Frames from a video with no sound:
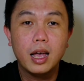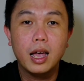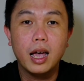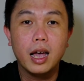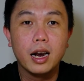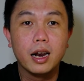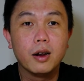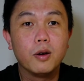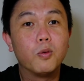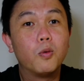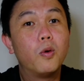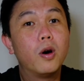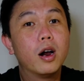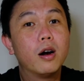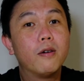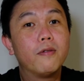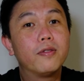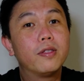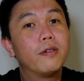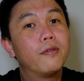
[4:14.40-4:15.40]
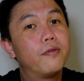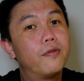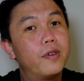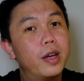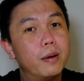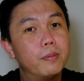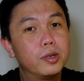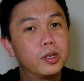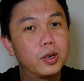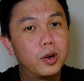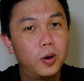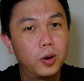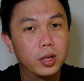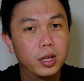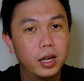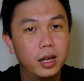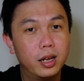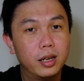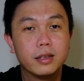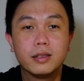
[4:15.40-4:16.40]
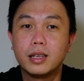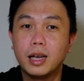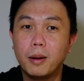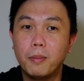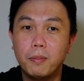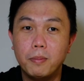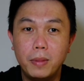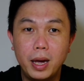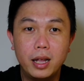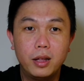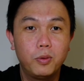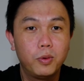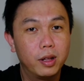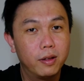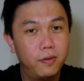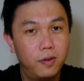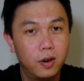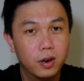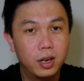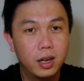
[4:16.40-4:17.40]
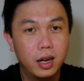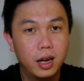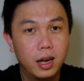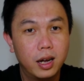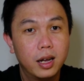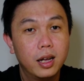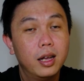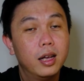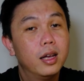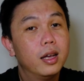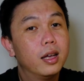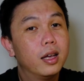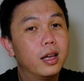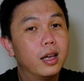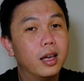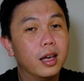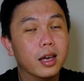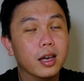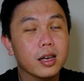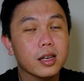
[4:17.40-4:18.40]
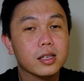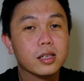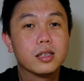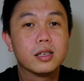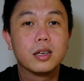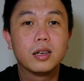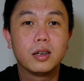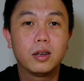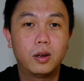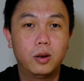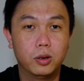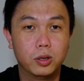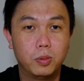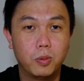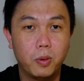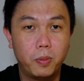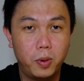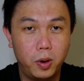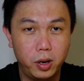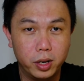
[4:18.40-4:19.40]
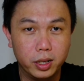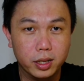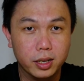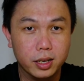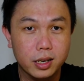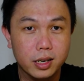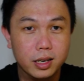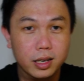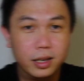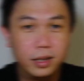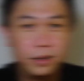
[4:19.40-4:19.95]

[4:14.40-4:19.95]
And then one of the famous cocktail that made with vodka is Cosmopolitan.